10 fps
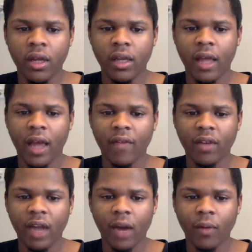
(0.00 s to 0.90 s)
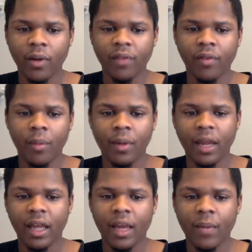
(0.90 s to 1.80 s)
They haven't got rid of him, and they
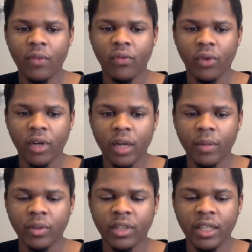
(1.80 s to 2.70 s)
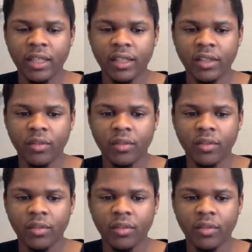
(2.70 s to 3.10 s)
kept him for a couple seasons.